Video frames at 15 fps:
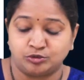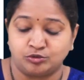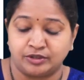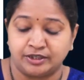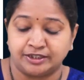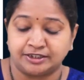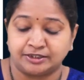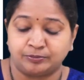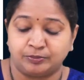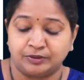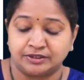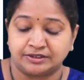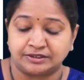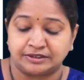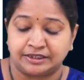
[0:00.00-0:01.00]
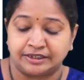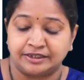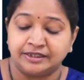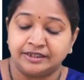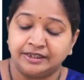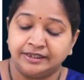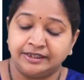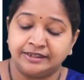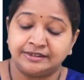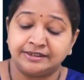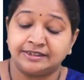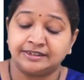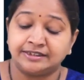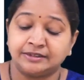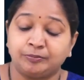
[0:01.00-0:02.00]
2x plus 3. Yes,
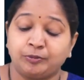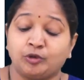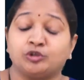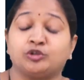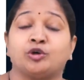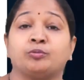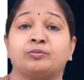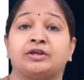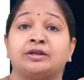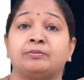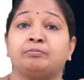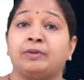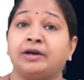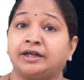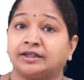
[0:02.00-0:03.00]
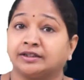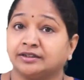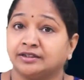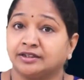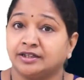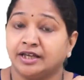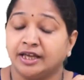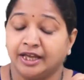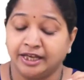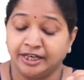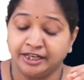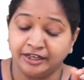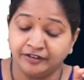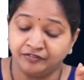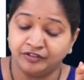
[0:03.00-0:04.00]
this is a polynomial. But
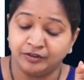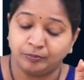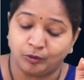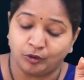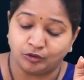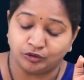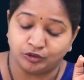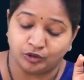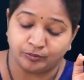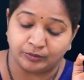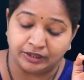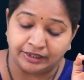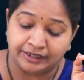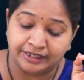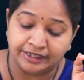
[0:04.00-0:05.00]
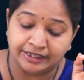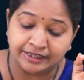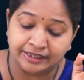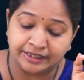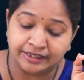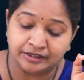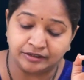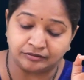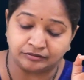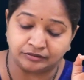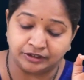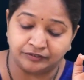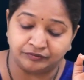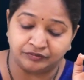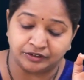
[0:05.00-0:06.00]
if the polynomial degree,
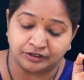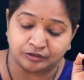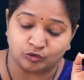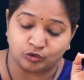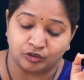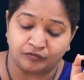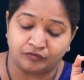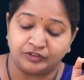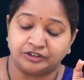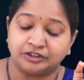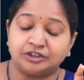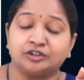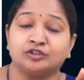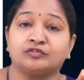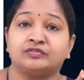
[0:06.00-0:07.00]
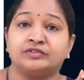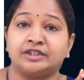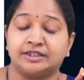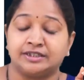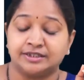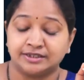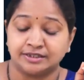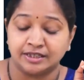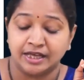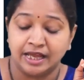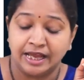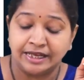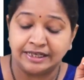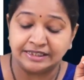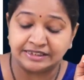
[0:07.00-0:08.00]
if the coefficient of this
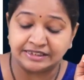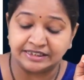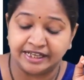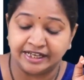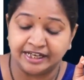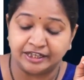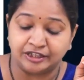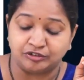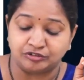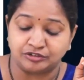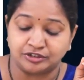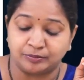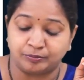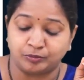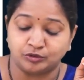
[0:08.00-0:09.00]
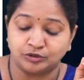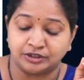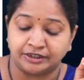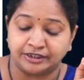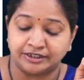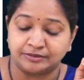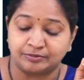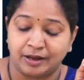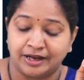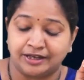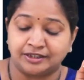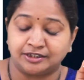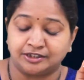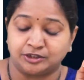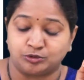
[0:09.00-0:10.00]
is negative, suppose it is
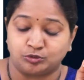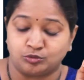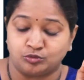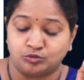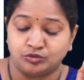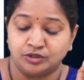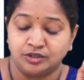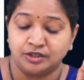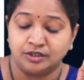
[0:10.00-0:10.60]
minus 2,